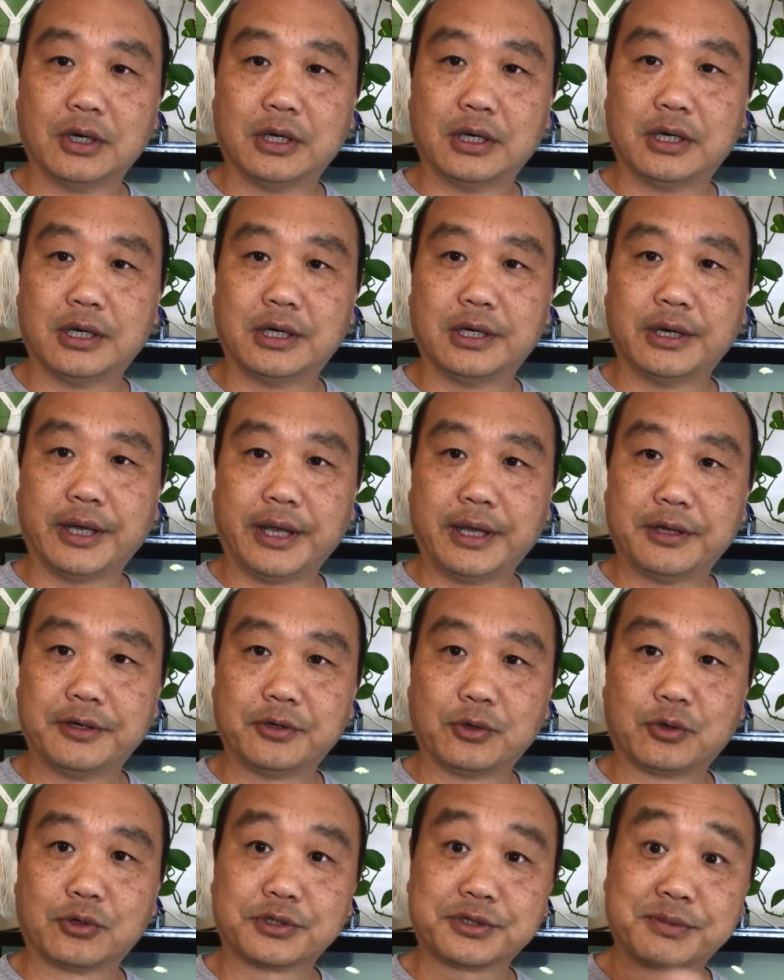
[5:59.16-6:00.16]
and
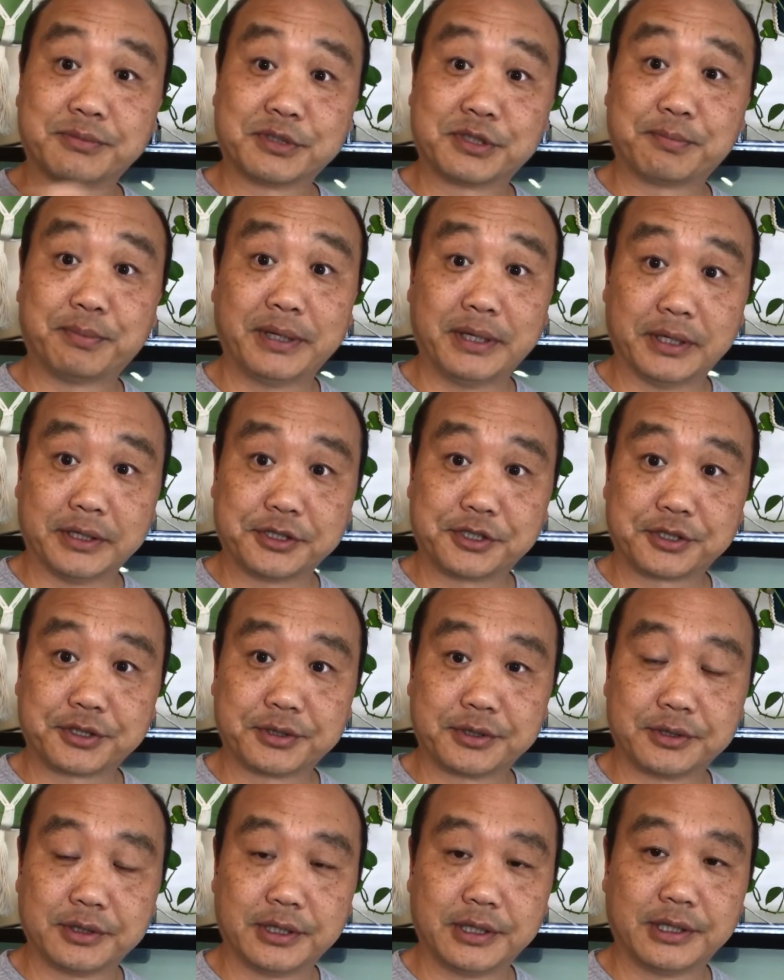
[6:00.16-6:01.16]
or some spinach.
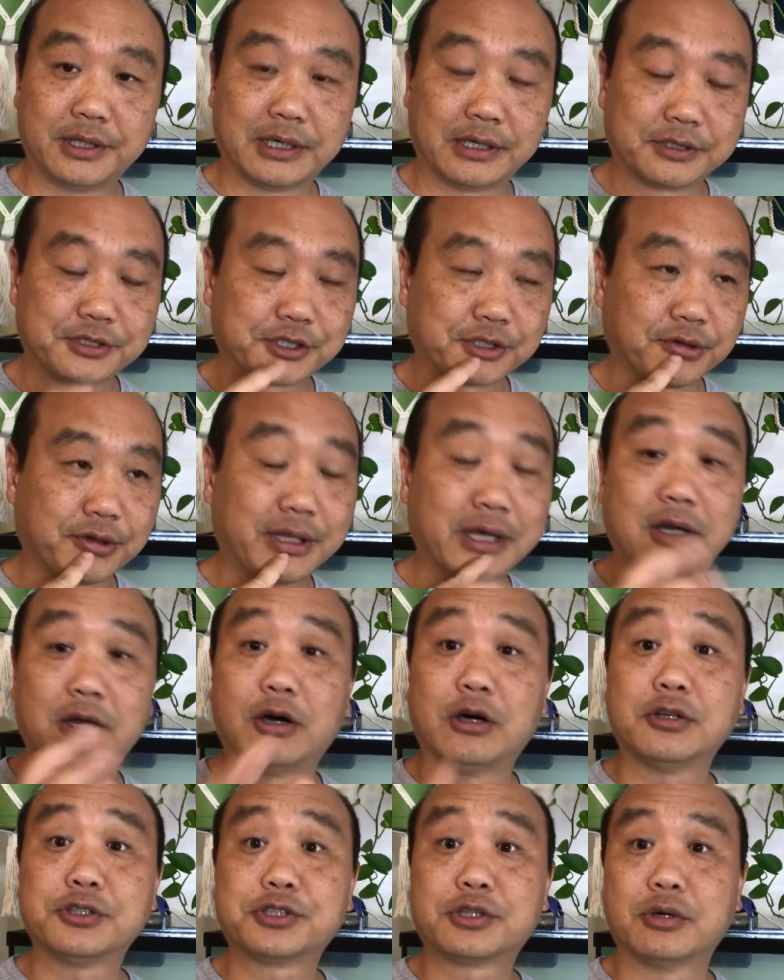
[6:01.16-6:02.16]
And I'll show you that
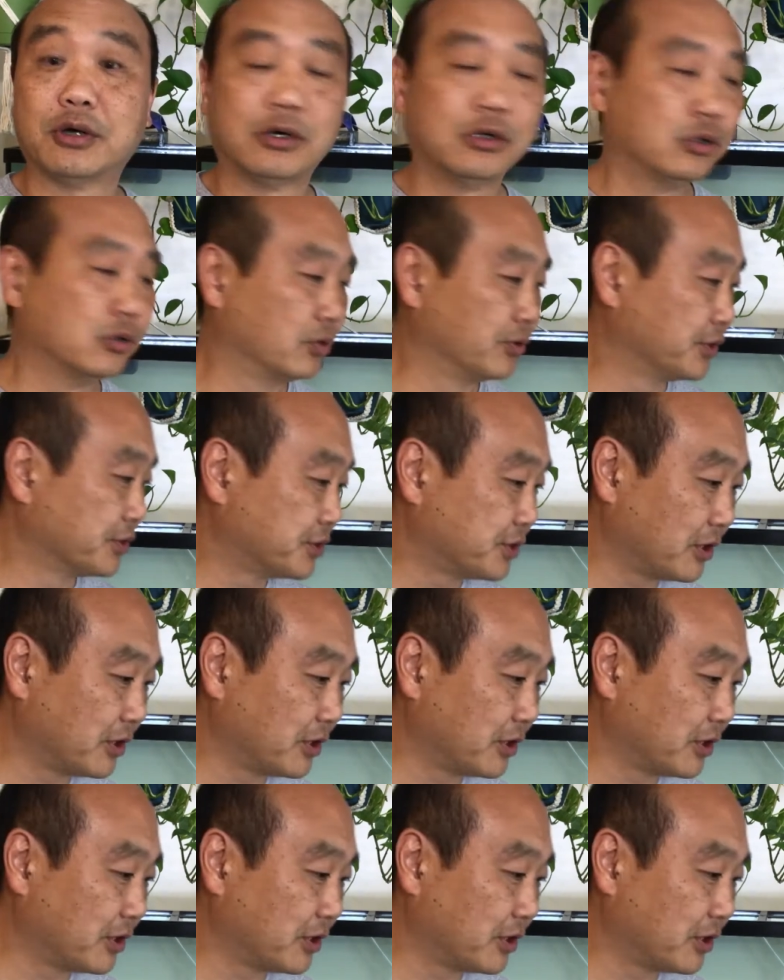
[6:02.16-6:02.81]
also. Oh, there's